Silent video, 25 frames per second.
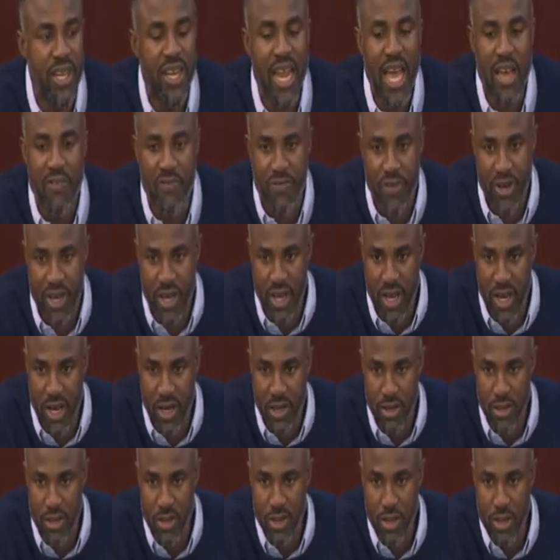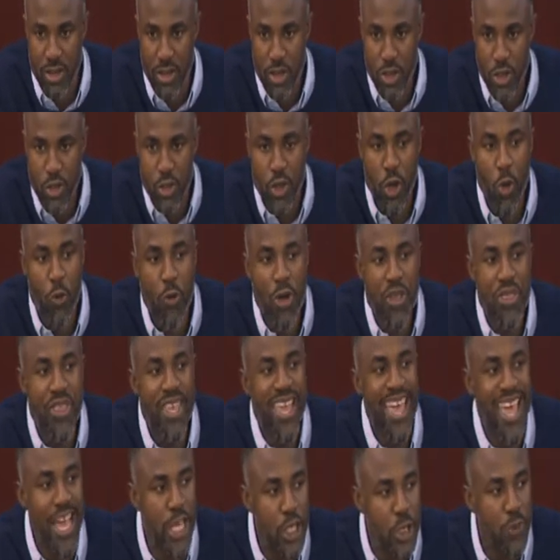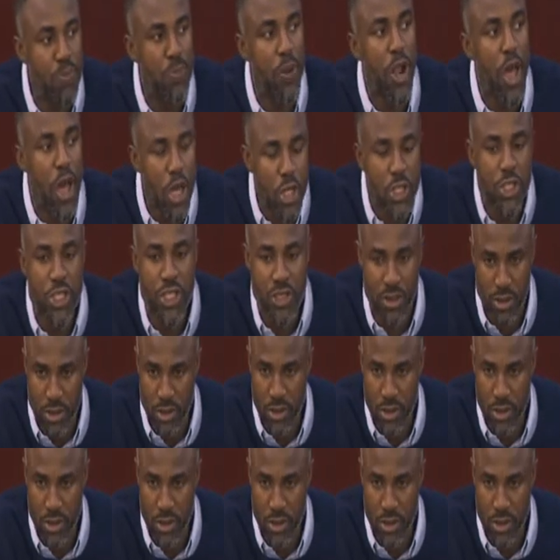in Africa. So with the explosion